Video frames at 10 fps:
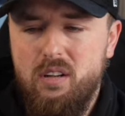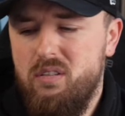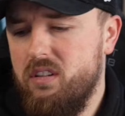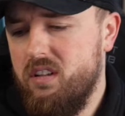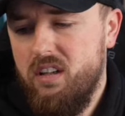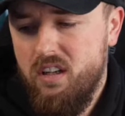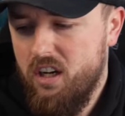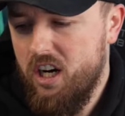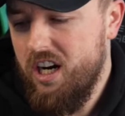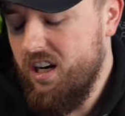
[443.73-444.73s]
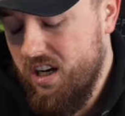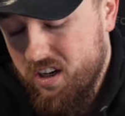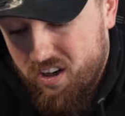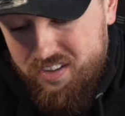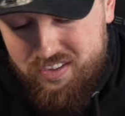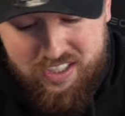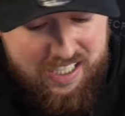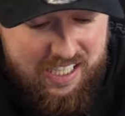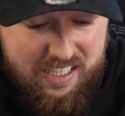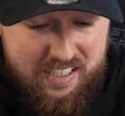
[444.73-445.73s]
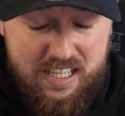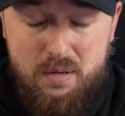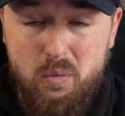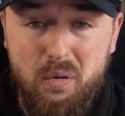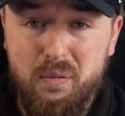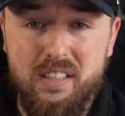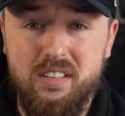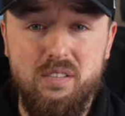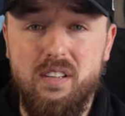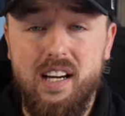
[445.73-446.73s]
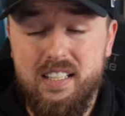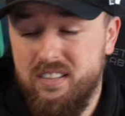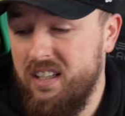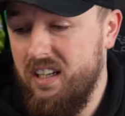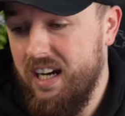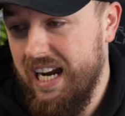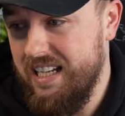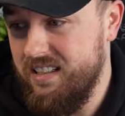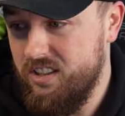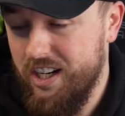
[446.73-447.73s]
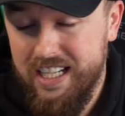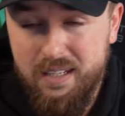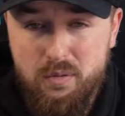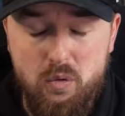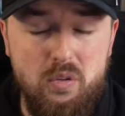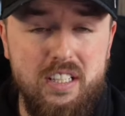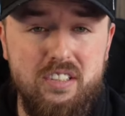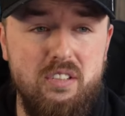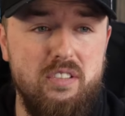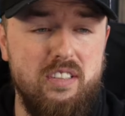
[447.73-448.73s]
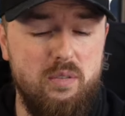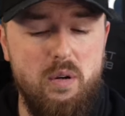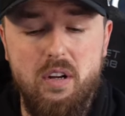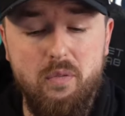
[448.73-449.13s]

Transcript: Look, I, I can't sit here and keep waffling to you guys and trying to give you all the excuses in the world.